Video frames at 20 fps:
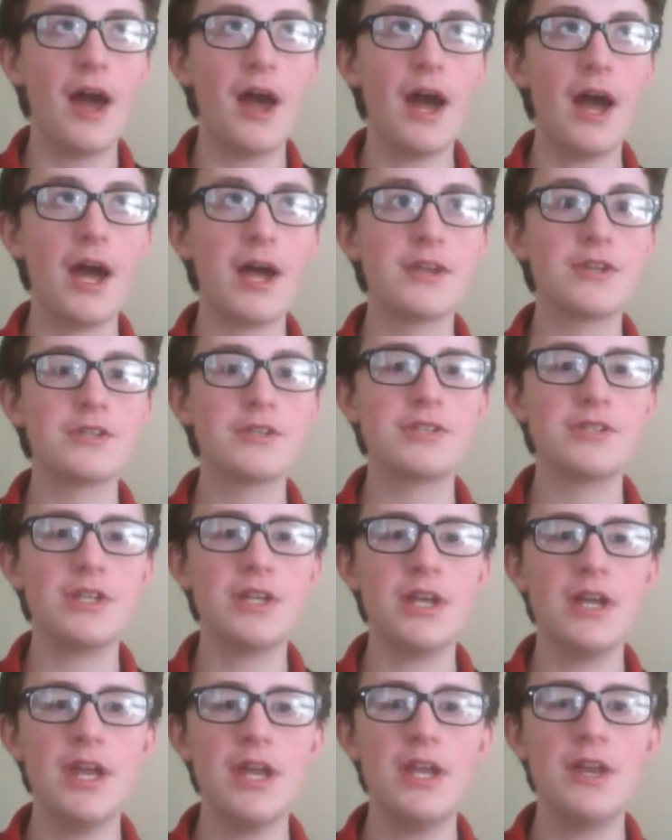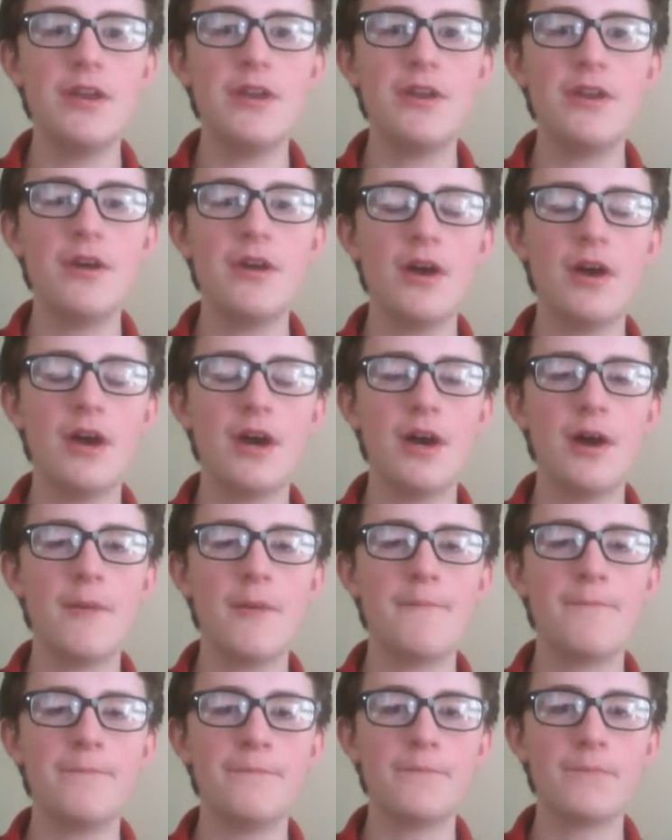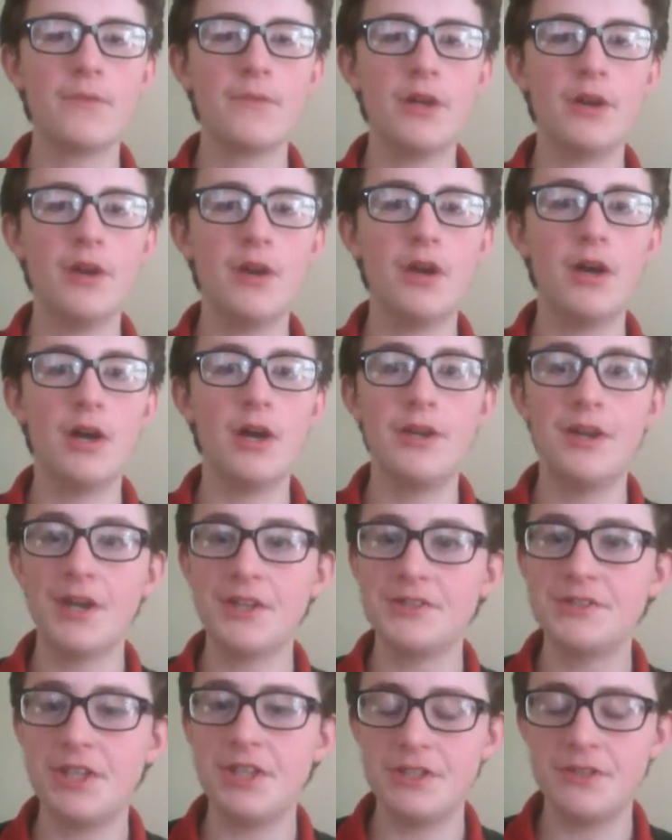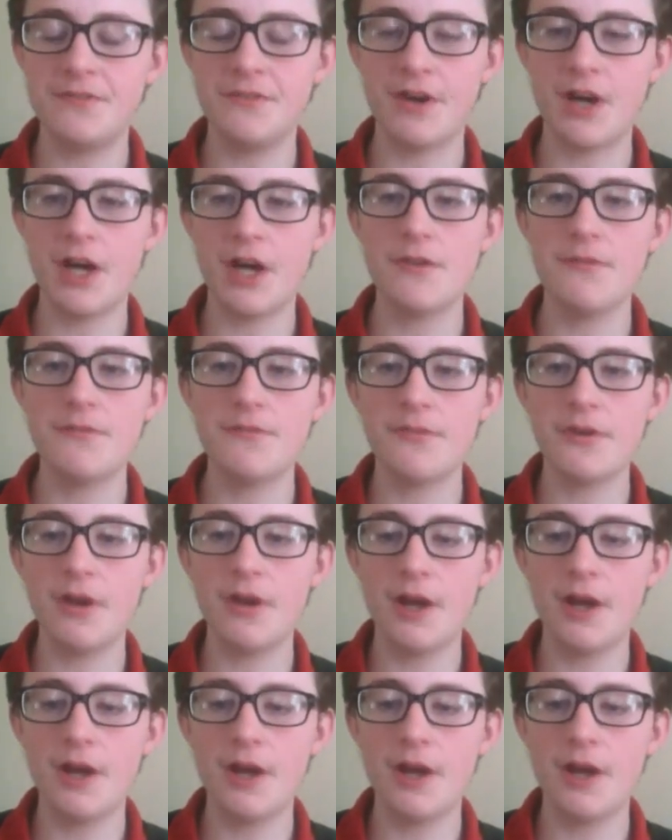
And in 1985,